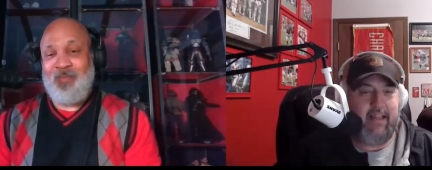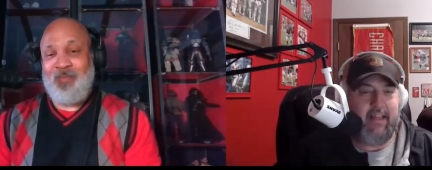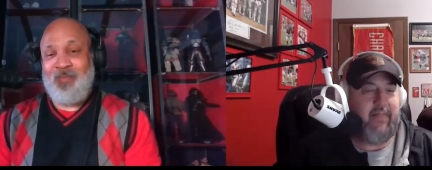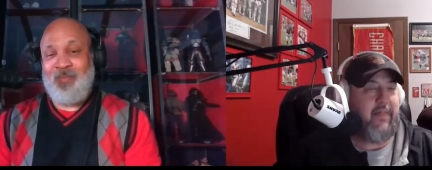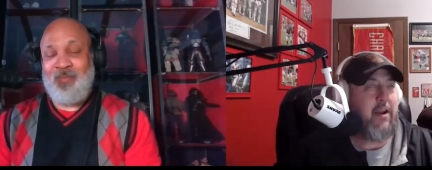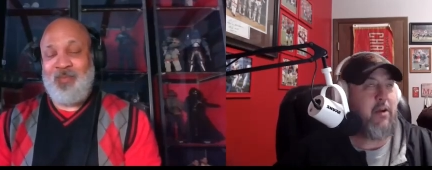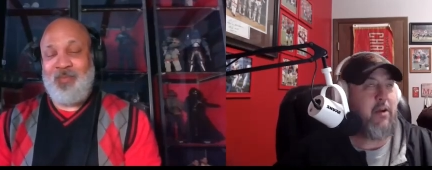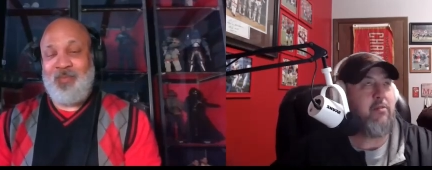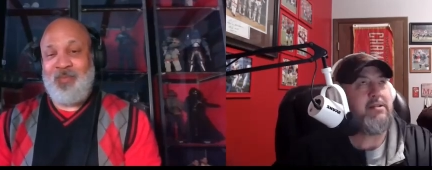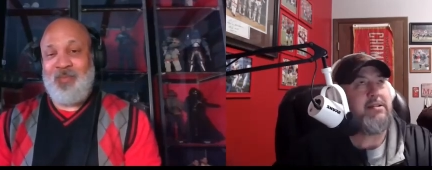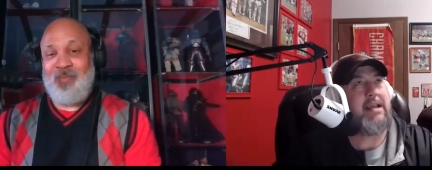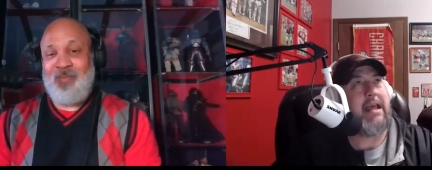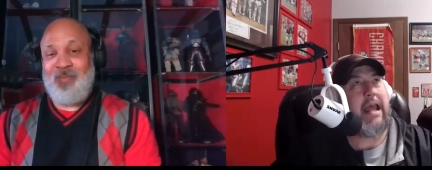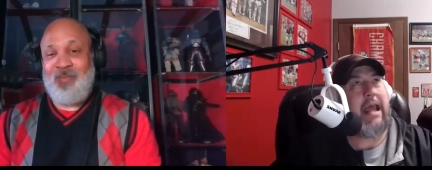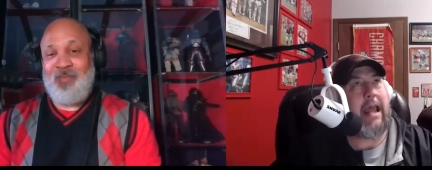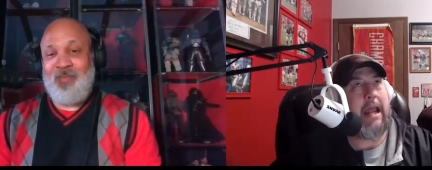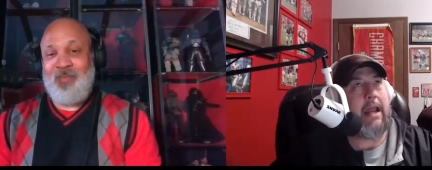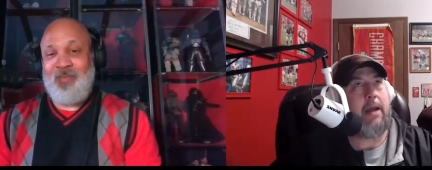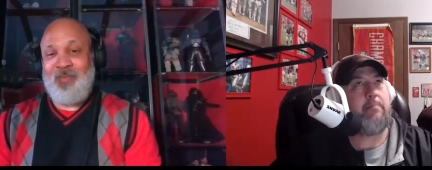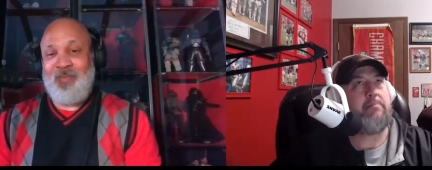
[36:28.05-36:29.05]
Speaker 1: There is
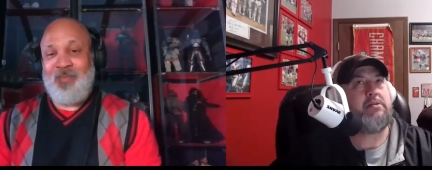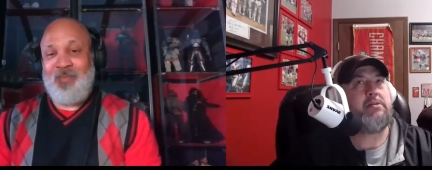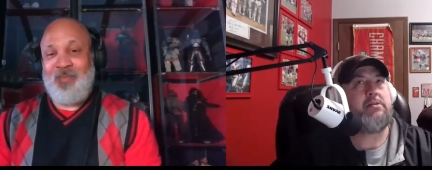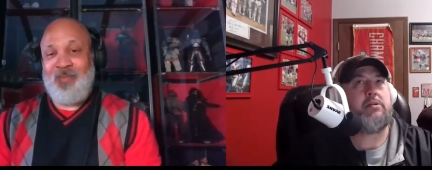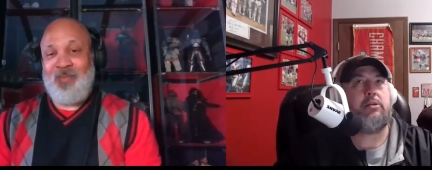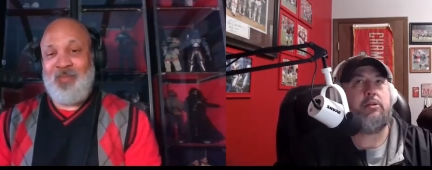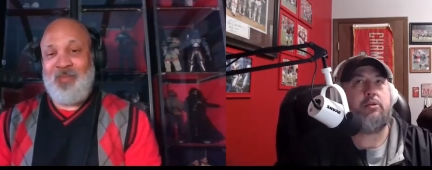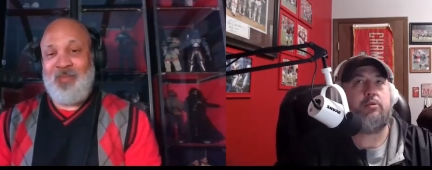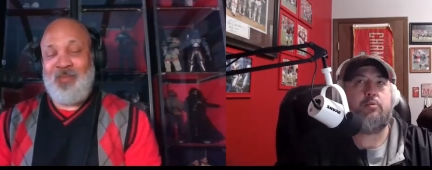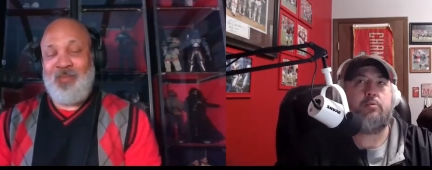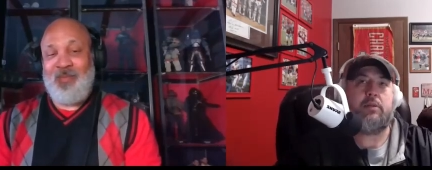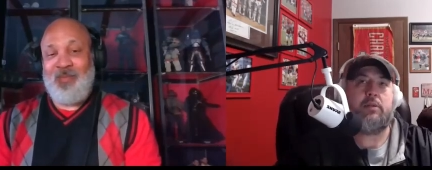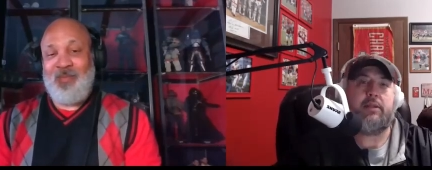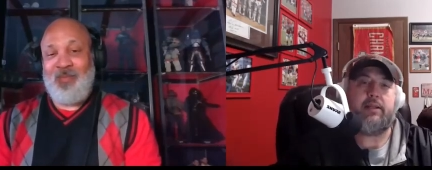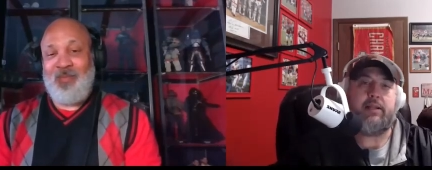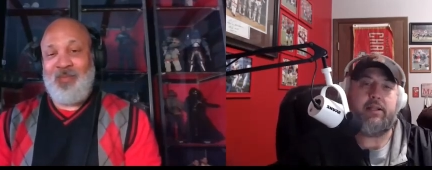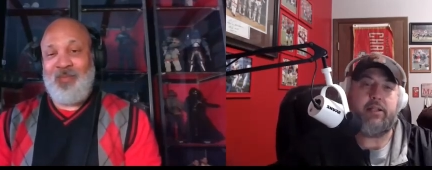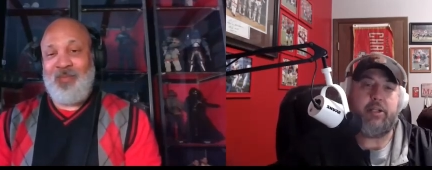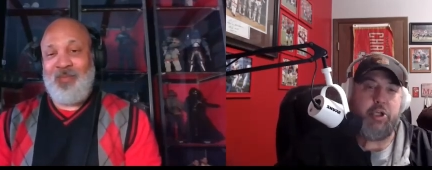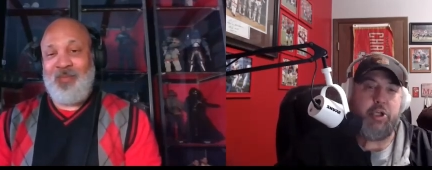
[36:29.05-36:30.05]
absolutely
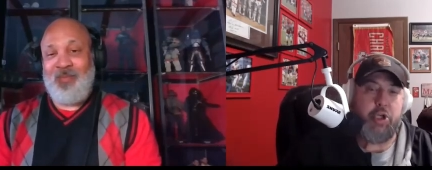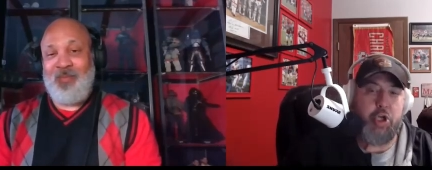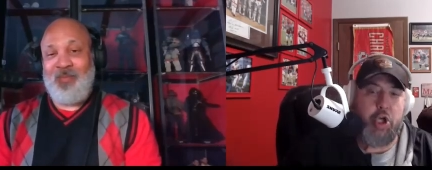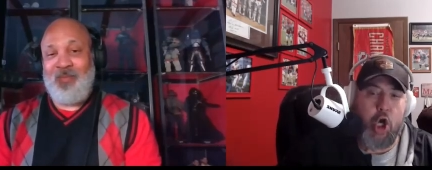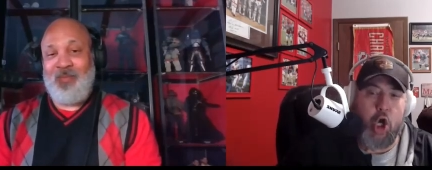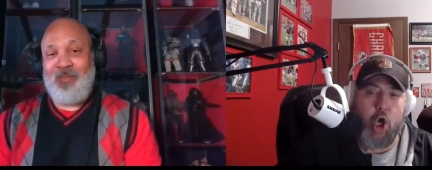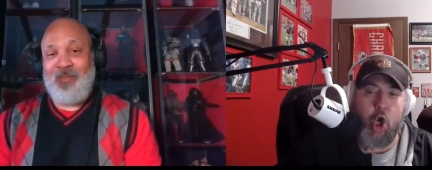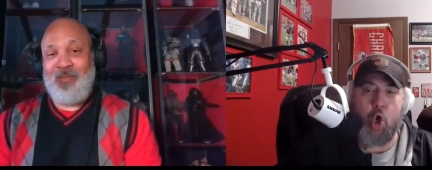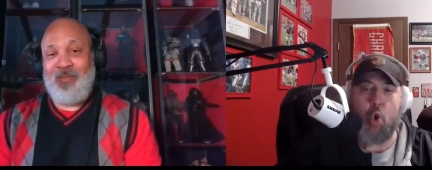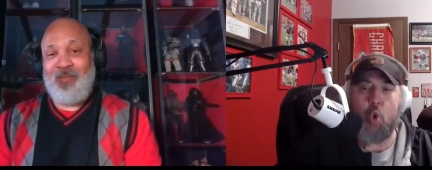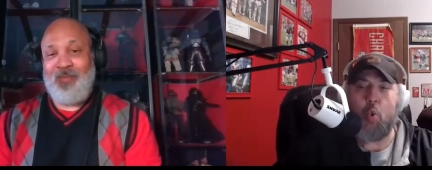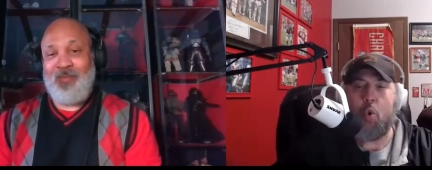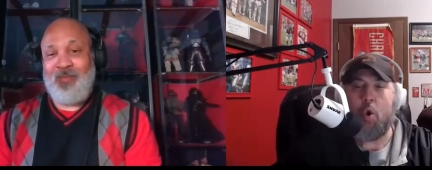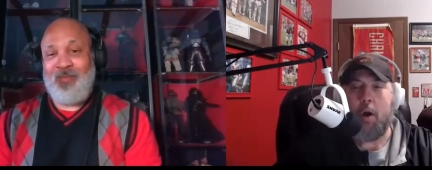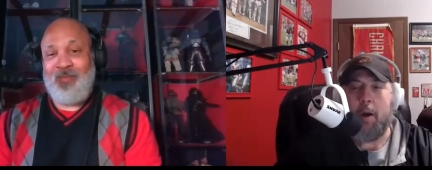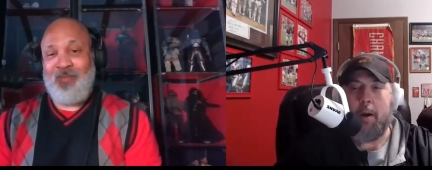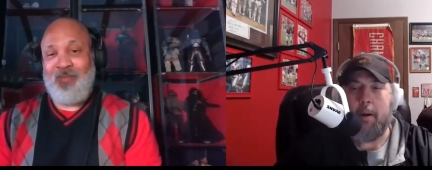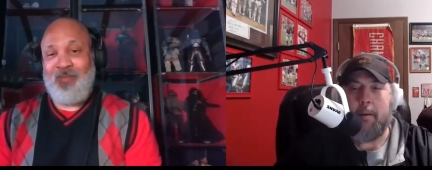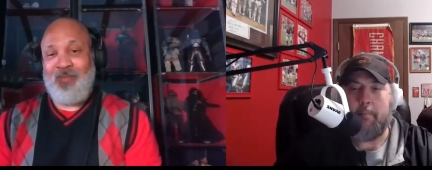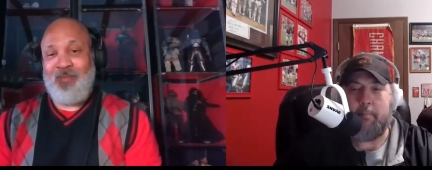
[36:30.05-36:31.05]
no
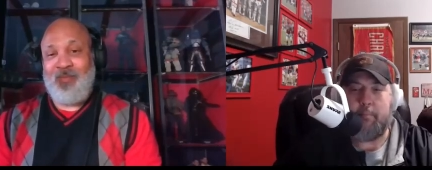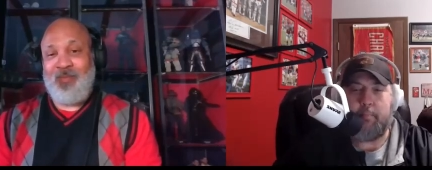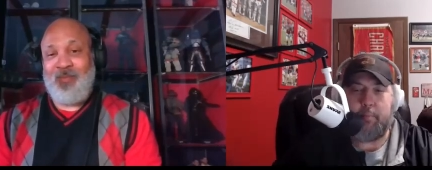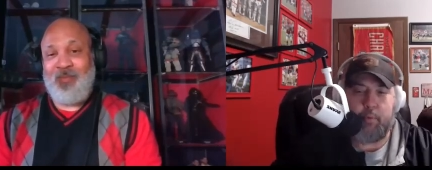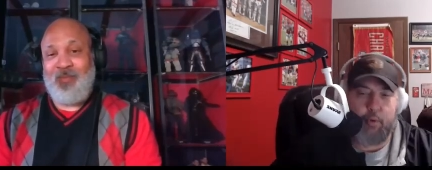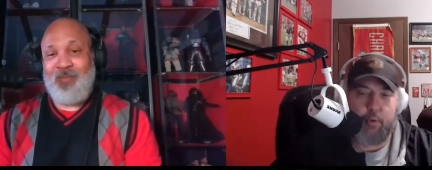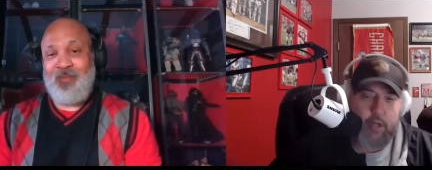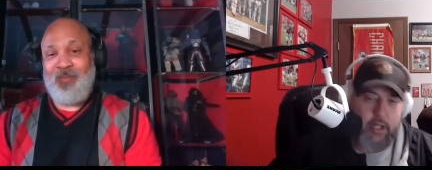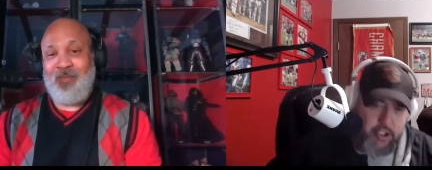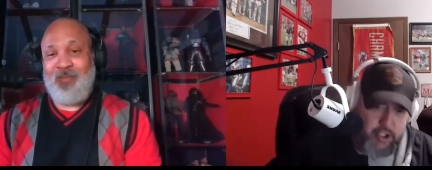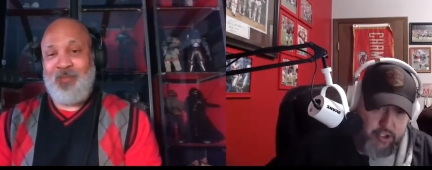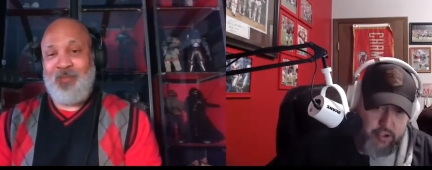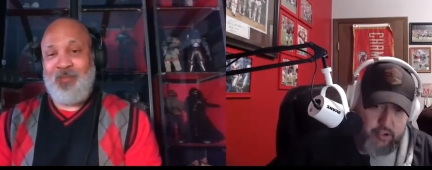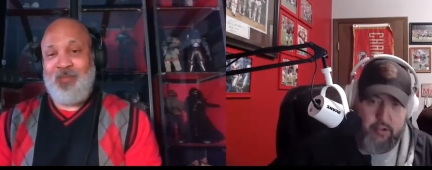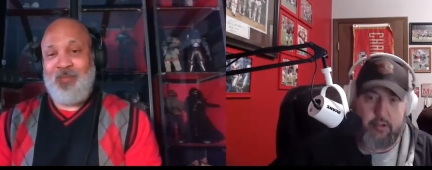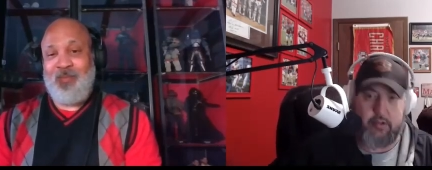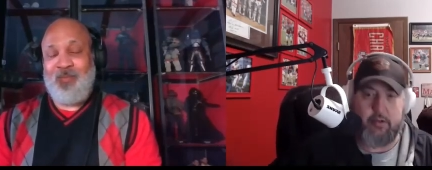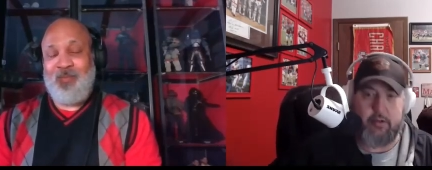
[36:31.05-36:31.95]
pressure